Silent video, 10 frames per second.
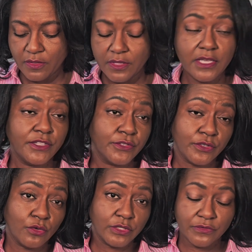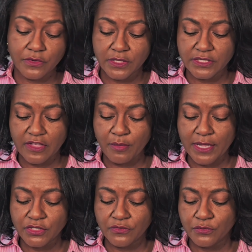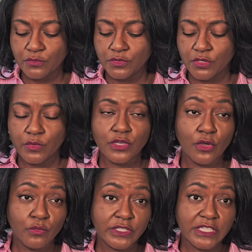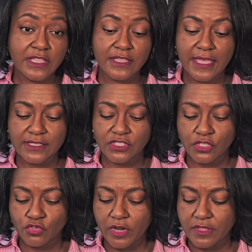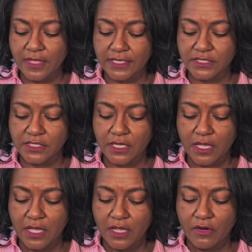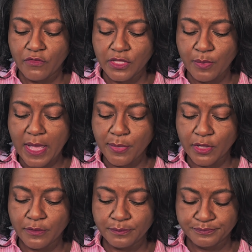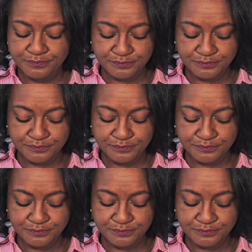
and these are no different. These have passion fruit, so we see that that's the trend that's really popular.